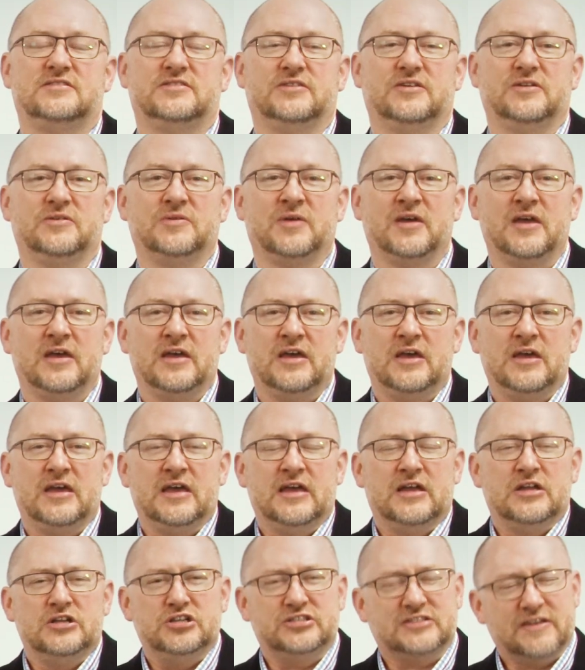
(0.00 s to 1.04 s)
to
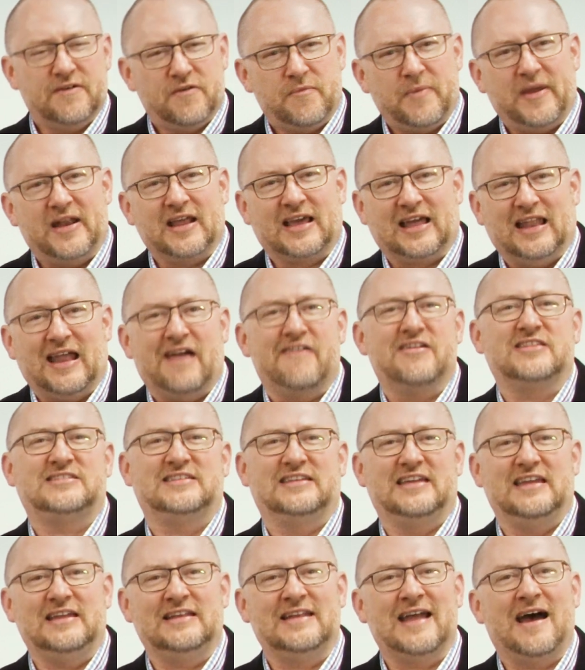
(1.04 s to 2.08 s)
just give a bit of
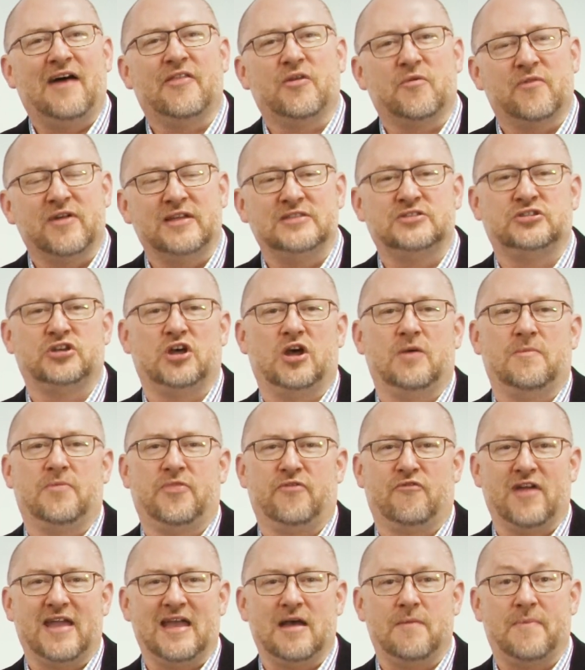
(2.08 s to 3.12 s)
clarity now that we're in term
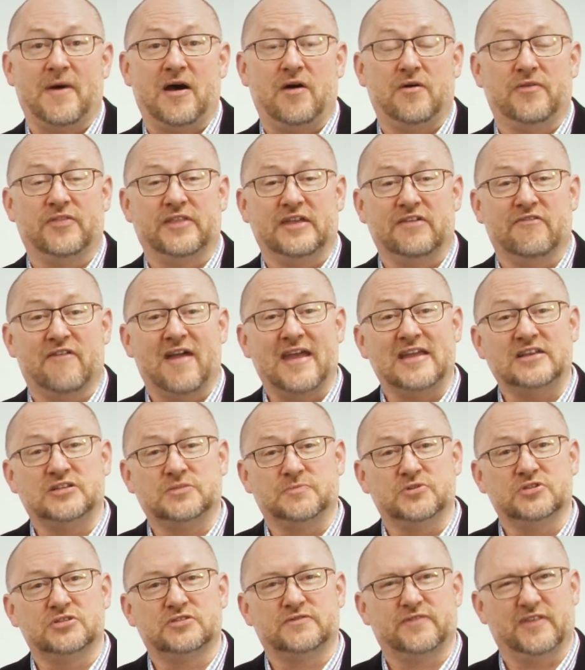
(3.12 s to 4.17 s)
3 about the
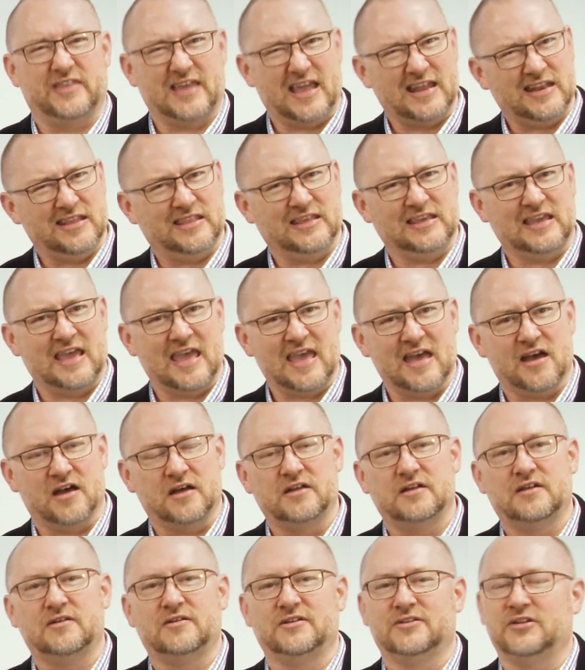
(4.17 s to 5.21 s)
arrangements for the end of the
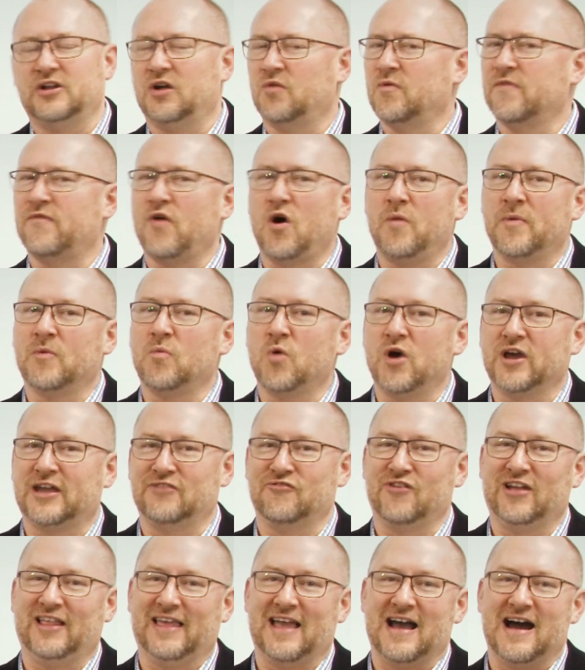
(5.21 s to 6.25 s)
year. You know, we've all been
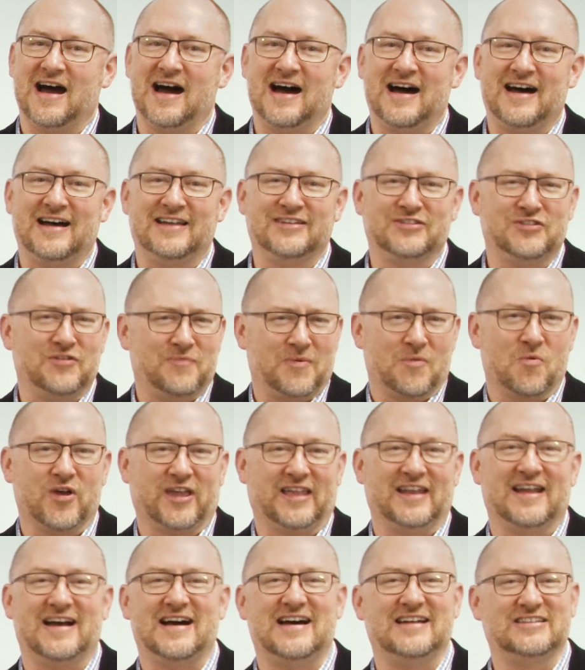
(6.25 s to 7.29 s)
working really hard. You've been
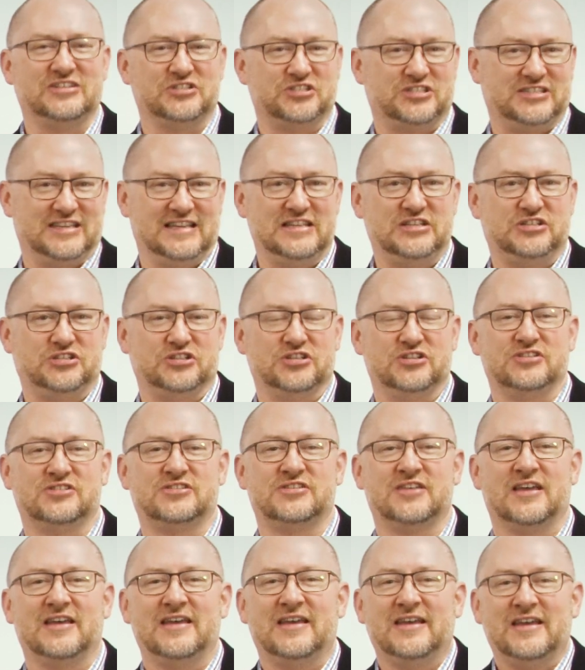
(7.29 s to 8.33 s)
working hard, your
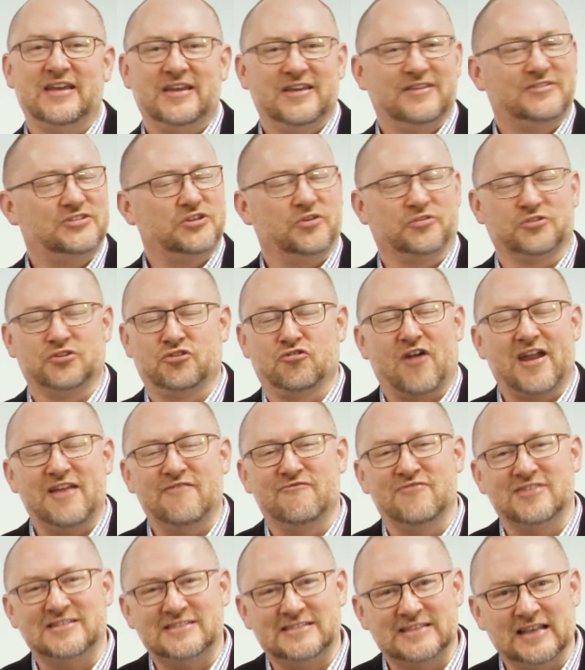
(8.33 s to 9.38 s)
teachers, shown great
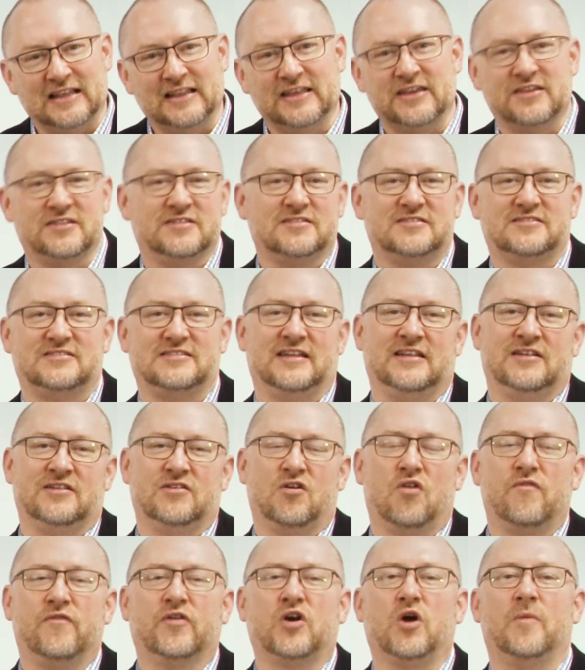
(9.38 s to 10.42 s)
resilience in
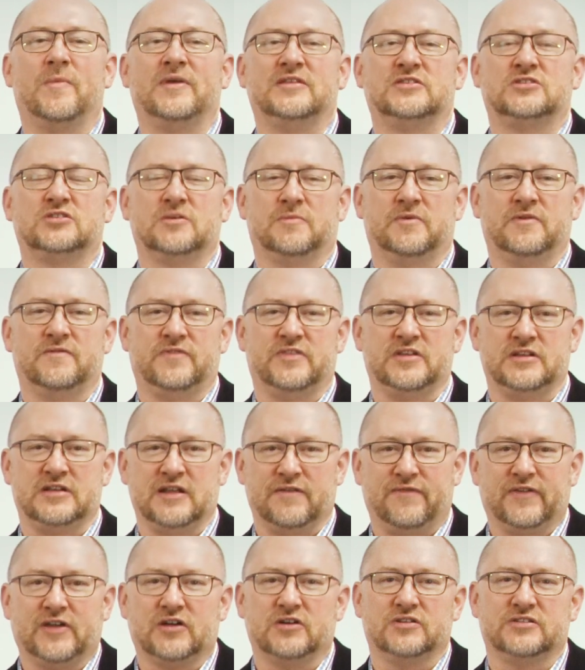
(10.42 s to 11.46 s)
overcoming some of the
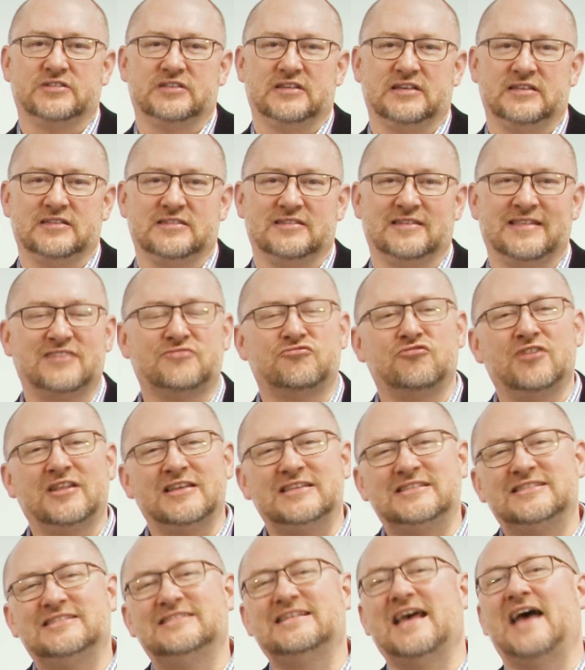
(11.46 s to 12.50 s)
difficulties. And that's
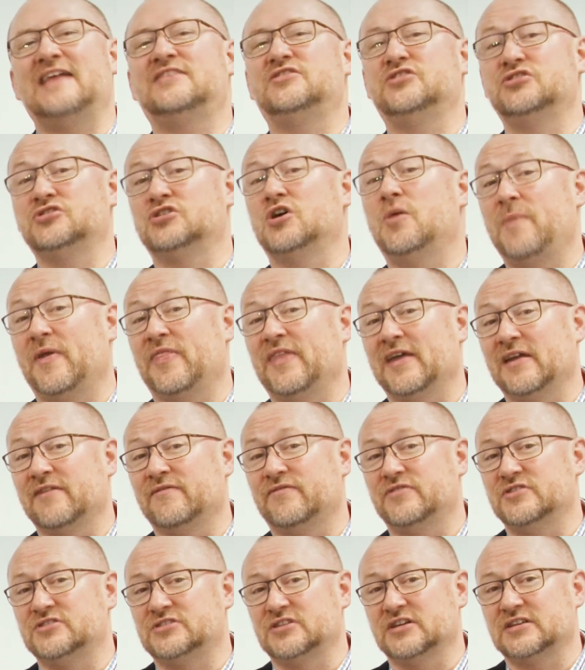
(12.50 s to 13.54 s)
really set us up, I
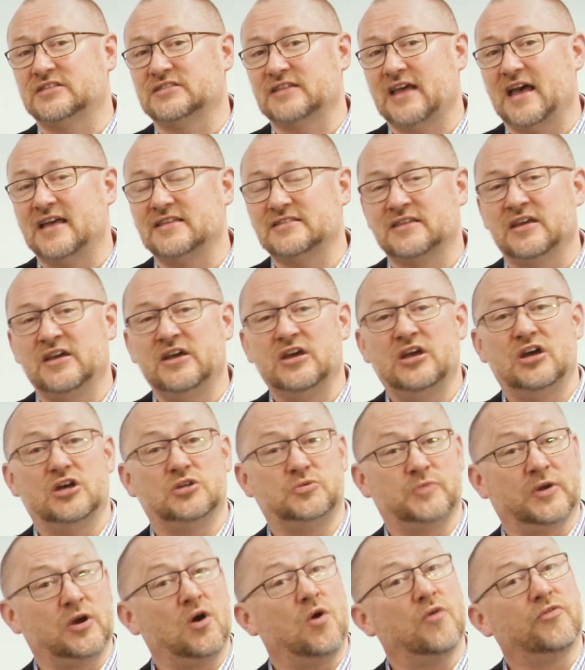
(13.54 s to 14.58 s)
think, for success
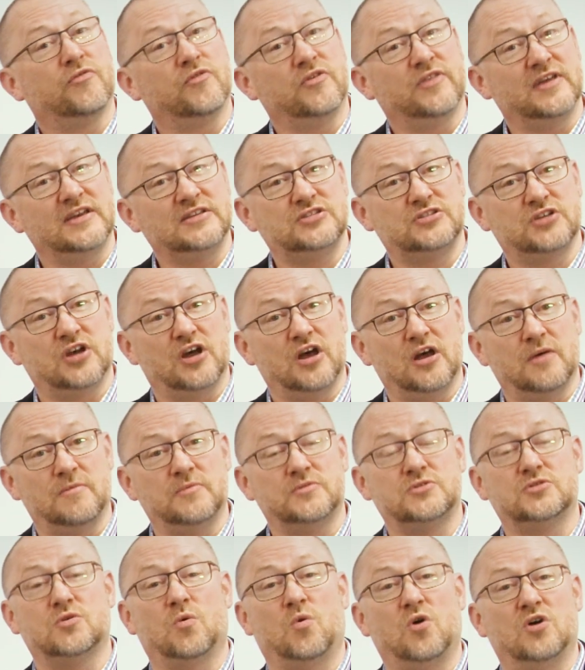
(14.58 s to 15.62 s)
as we go through this
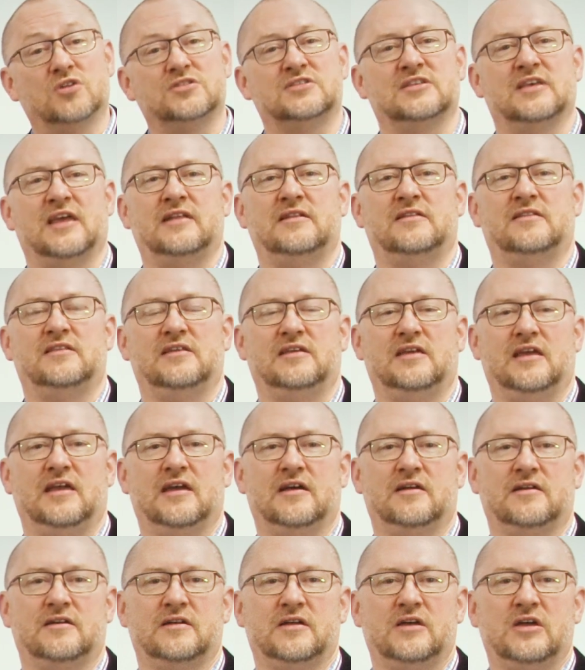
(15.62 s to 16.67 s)
term towards the end of the
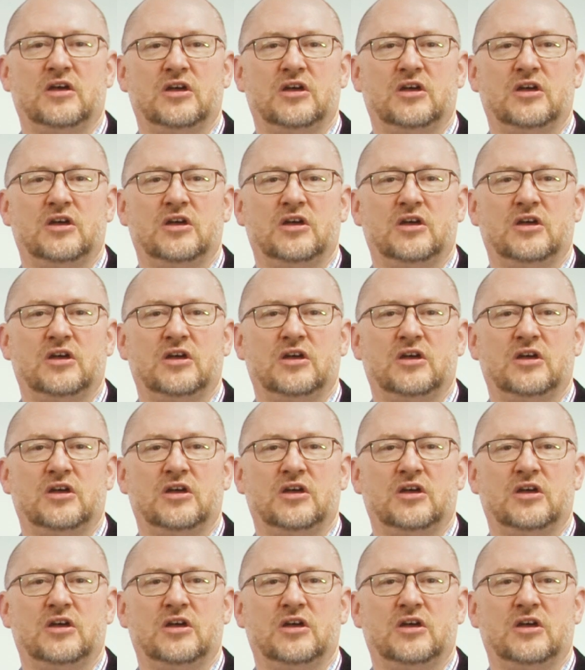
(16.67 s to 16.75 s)
year.